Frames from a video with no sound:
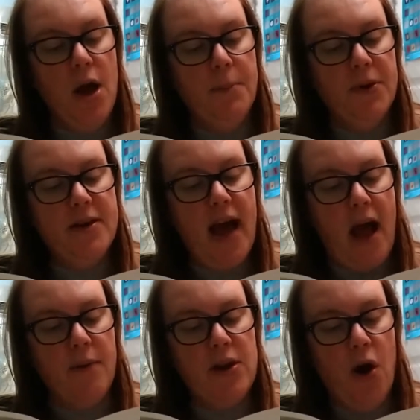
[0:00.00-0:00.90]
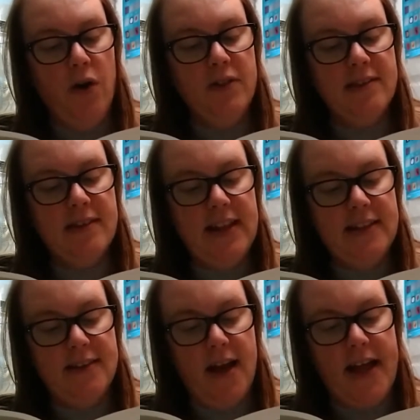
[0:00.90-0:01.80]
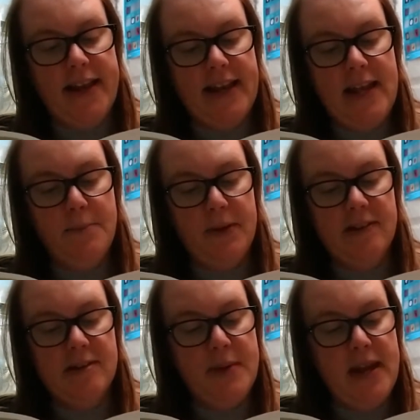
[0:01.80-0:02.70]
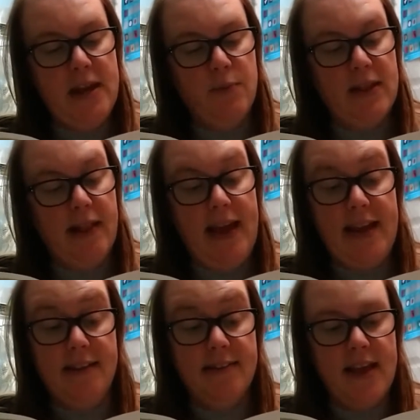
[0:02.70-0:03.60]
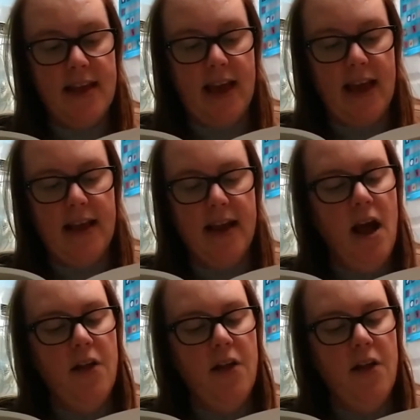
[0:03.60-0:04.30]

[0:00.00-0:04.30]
but now, in all this glitter and leap and speed, with the lady singing,